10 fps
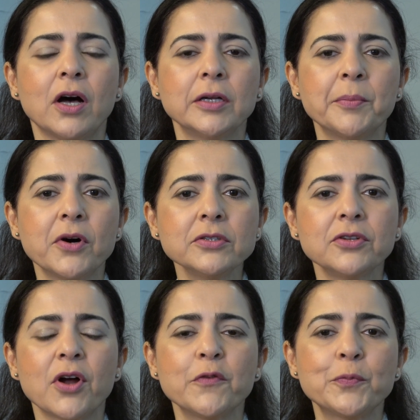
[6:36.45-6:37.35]
on a
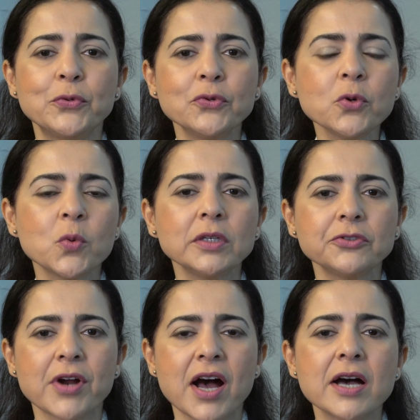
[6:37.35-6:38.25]
model of pure
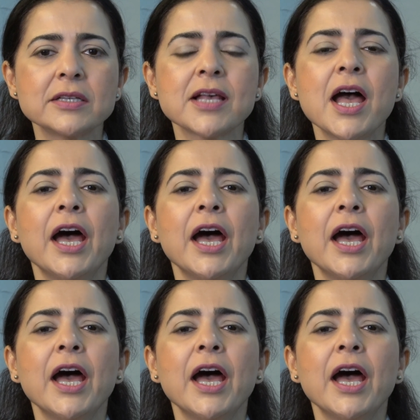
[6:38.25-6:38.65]
water ice,